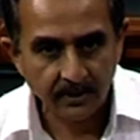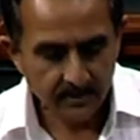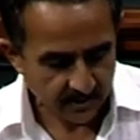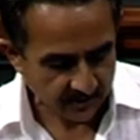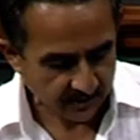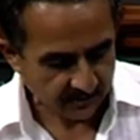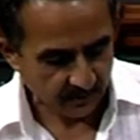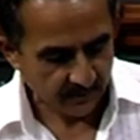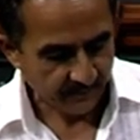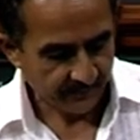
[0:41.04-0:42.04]
been
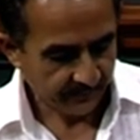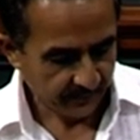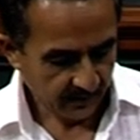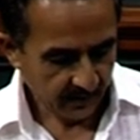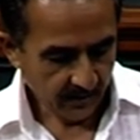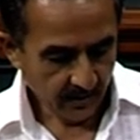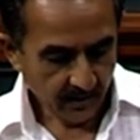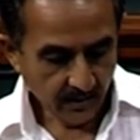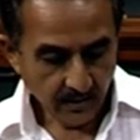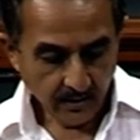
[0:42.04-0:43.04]
successful.
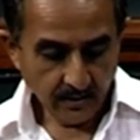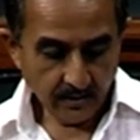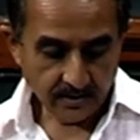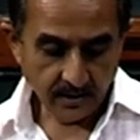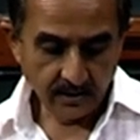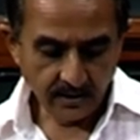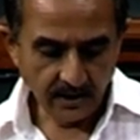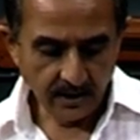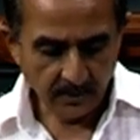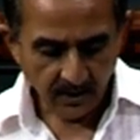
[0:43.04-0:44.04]
So under
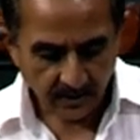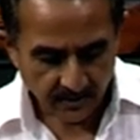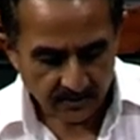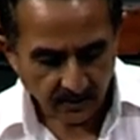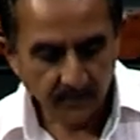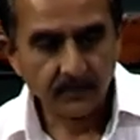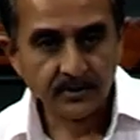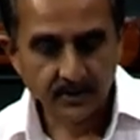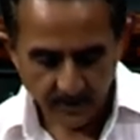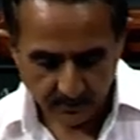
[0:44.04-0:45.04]
the able guidance of our
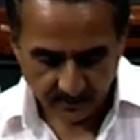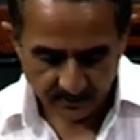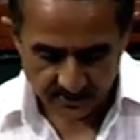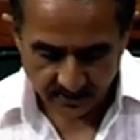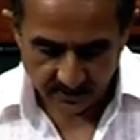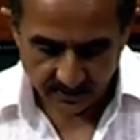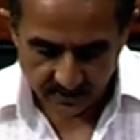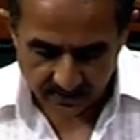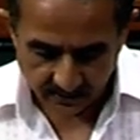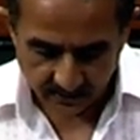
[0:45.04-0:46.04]
visionary Prime Minister,
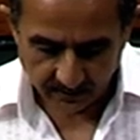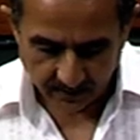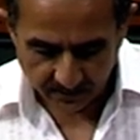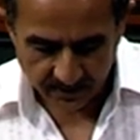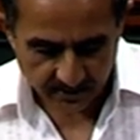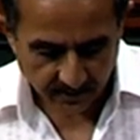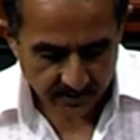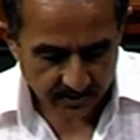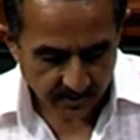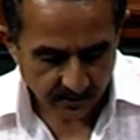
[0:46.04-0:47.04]
India is taking rapid
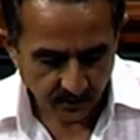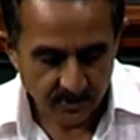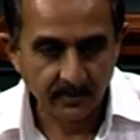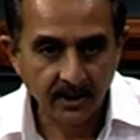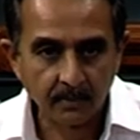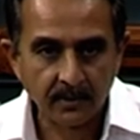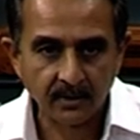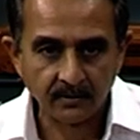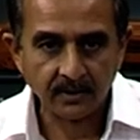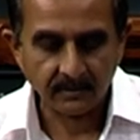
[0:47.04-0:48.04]
strides towards being a
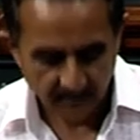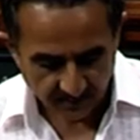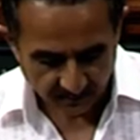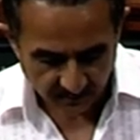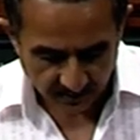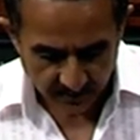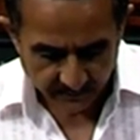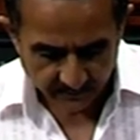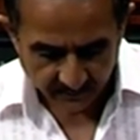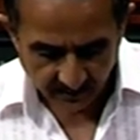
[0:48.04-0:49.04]
part of the developed world,
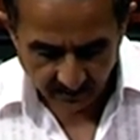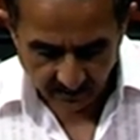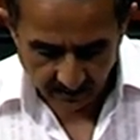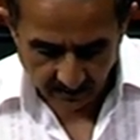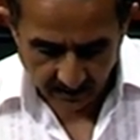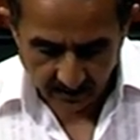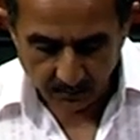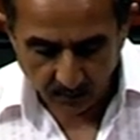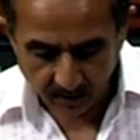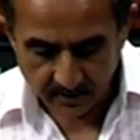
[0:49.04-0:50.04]

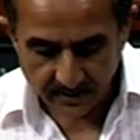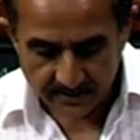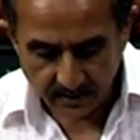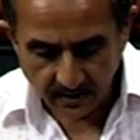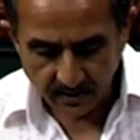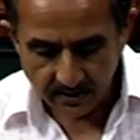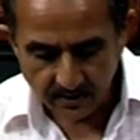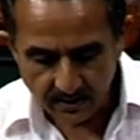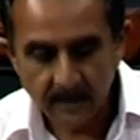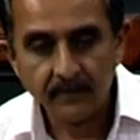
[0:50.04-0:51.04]
and modernizing our
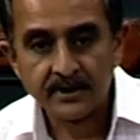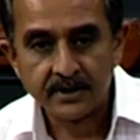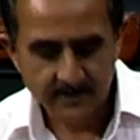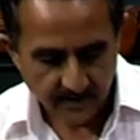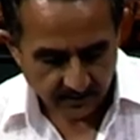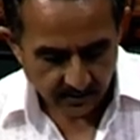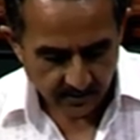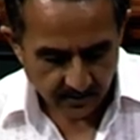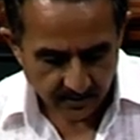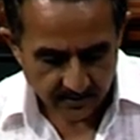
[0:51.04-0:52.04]
aviation
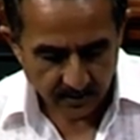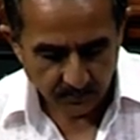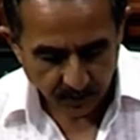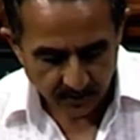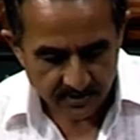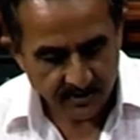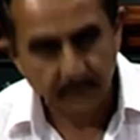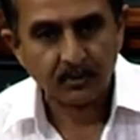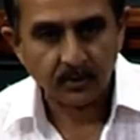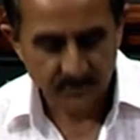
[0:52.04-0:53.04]
sector is an important
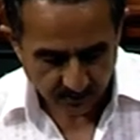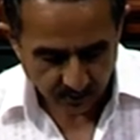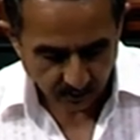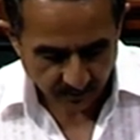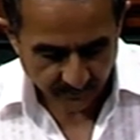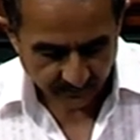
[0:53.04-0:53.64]
step towards that goal.